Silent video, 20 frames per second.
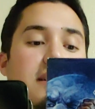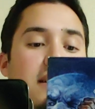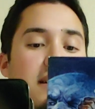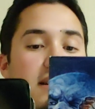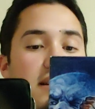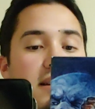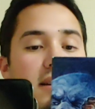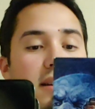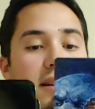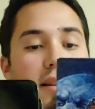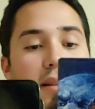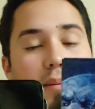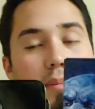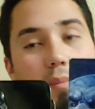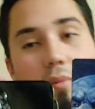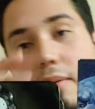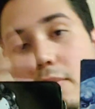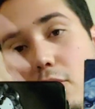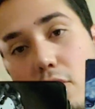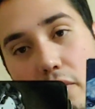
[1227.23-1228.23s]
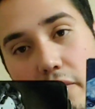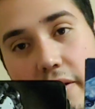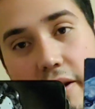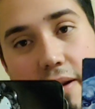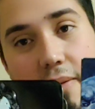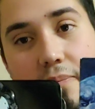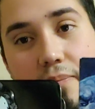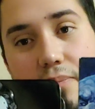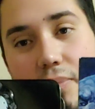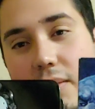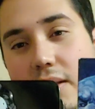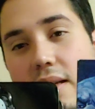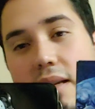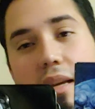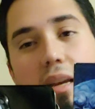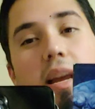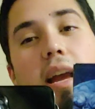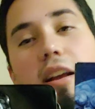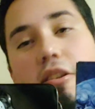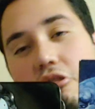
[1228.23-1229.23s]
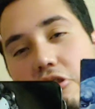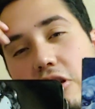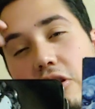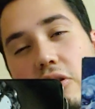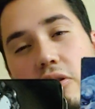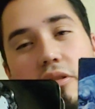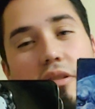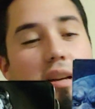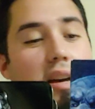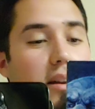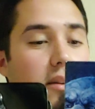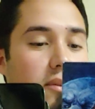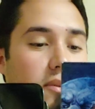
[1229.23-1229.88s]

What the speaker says: The movie. He actually looks kind of cool.